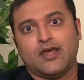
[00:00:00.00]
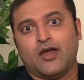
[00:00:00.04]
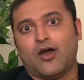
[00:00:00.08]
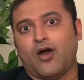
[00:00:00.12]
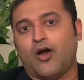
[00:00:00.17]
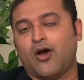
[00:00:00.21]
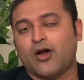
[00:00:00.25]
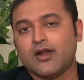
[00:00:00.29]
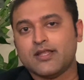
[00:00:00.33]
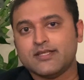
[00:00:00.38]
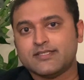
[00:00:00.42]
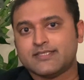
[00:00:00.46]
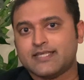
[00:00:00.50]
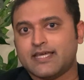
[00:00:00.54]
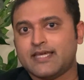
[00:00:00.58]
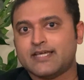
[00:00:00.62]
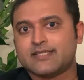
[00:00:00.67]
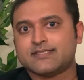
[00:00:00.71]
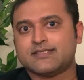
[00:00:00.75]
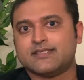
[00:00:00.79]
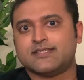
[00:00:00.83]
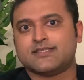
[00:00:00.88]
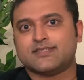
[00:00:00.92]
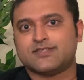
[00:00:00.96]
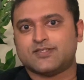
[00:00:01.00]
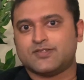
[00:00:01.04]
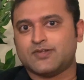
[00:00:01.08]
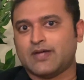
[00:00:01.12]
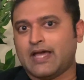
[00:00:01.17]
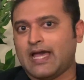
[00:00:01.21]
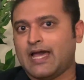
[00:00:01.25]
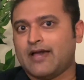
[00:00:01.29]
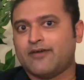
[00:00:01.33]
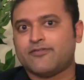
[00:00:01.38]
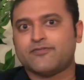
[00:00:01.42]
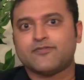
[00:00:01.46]
All it takes is to
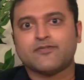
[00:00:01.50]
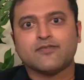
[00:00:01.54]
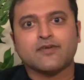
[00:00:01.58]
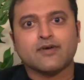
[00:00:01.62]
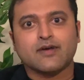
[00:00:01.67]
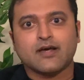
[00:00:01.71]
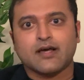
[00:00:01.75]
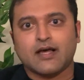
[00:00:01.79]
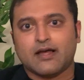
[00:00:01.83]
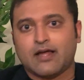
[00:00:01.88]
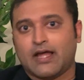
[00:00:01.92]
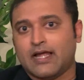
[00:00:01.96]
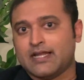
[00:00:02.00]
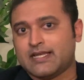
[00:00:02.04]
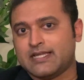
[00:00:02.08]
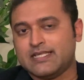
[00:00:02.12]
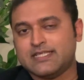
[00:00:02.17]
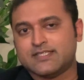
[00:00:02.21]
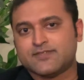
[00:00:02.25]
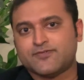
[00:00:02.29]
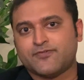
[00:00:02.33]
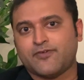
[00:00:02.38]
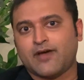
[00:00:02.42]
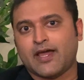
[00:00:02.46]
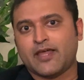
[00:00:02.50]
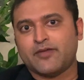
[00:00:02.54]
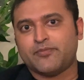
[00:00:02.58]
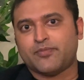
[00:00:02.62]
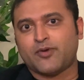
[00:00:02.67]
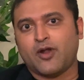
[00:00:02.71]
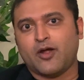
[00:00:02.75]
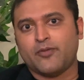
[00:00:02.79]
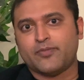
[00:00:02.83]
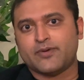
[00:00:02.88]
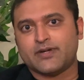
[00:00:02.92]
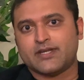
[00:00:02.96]
have at least 5
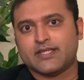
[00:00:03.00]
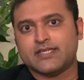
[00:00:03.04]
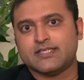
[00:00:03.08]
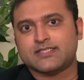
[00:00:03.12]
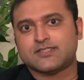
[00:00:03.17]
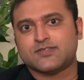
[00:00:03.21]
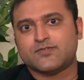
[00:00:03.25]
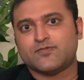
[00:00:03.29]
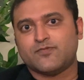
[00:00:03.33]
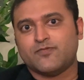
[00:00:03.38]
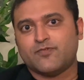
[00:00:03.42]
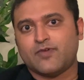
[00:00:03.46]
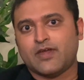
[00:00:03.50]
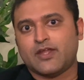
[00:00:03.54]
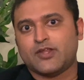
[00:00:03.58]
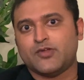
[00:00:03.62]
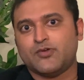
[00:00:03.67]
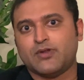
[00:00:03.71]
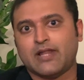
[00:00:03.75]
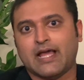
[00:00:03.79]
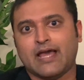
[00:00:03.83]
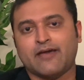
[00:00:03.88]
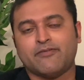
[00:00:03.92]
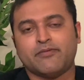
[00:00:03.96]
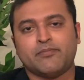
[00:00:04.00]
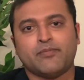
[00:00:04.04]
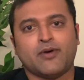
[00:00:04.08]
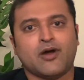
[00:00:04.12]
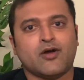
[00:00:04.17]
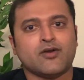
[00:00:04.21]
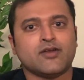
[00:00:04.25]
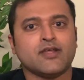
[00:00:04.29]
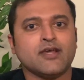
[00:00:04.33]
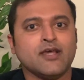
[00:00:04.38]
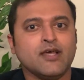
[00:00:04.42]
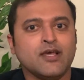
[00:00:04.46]
properties where you'll have
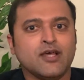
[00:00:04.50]
about